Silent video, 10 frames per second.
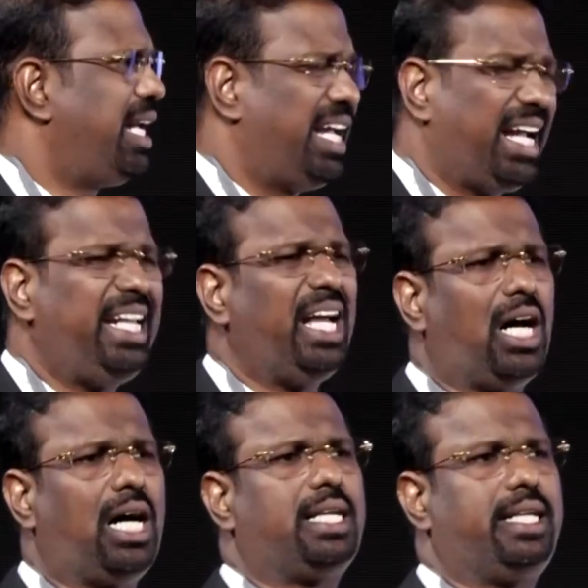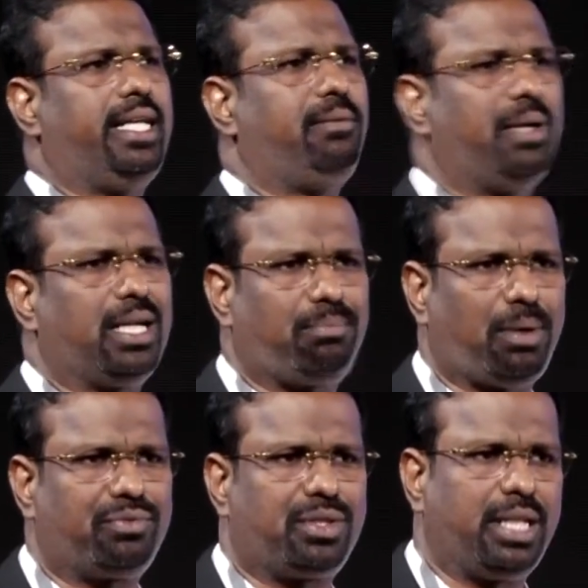Any artery made up
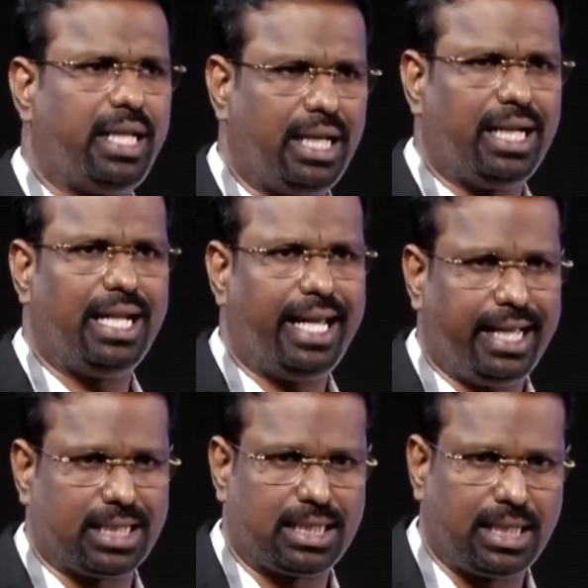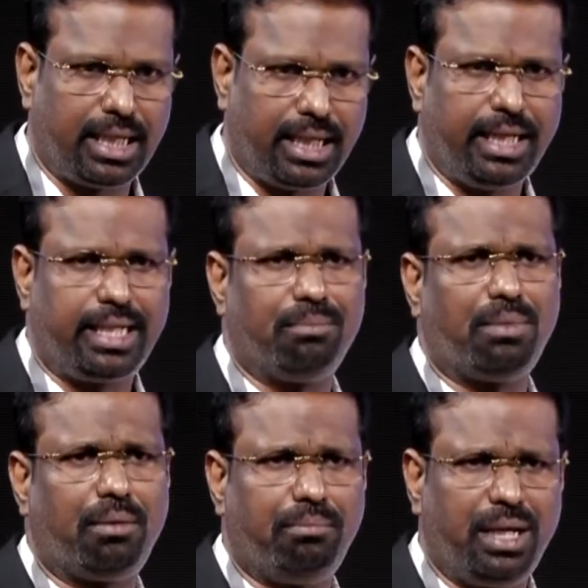of 3 layers,
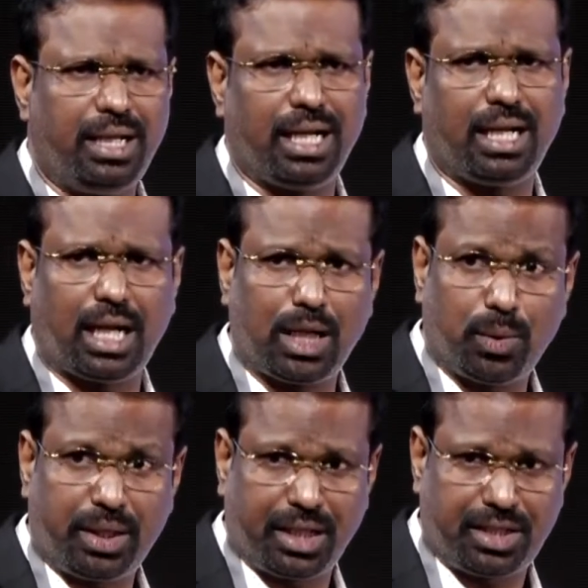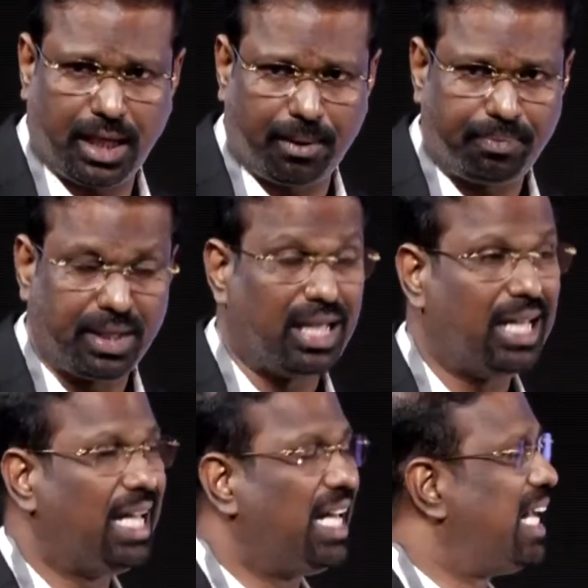intima, media, and adventitia.
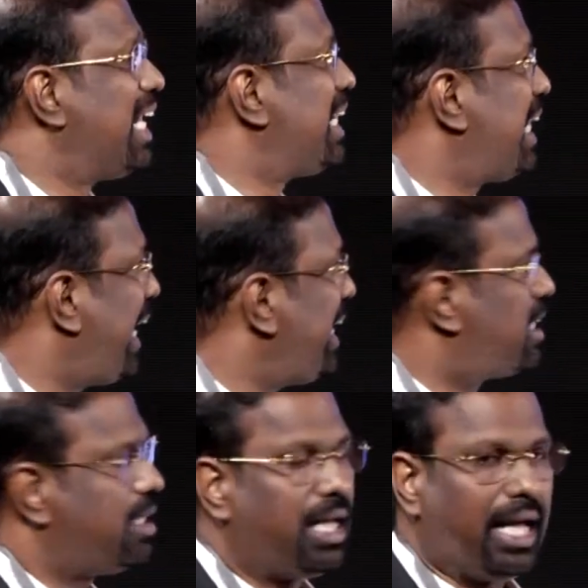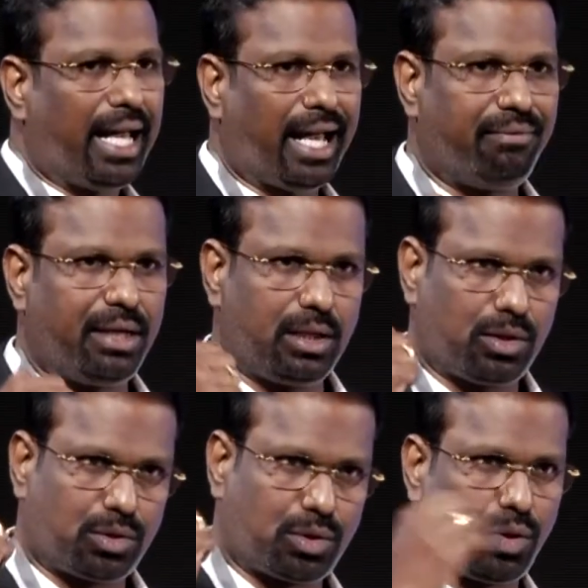Light having
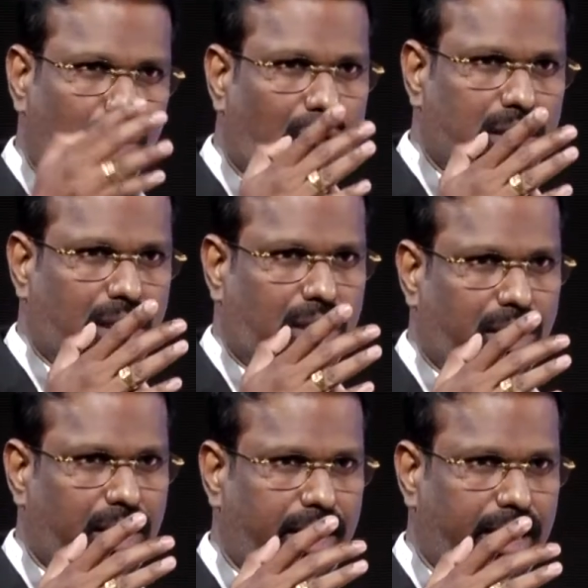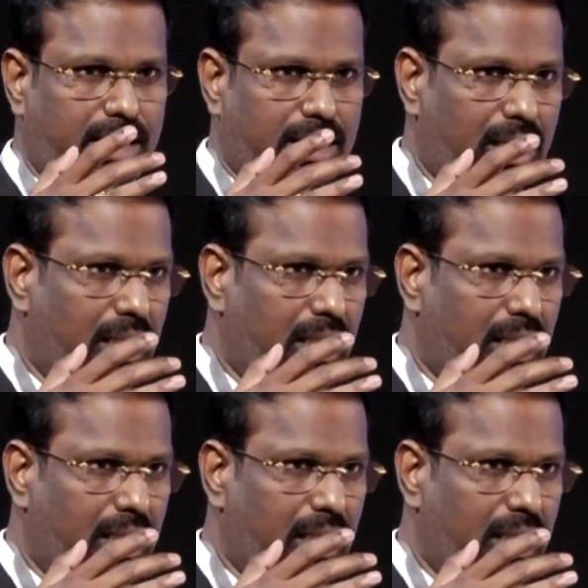thrown on the coronaries,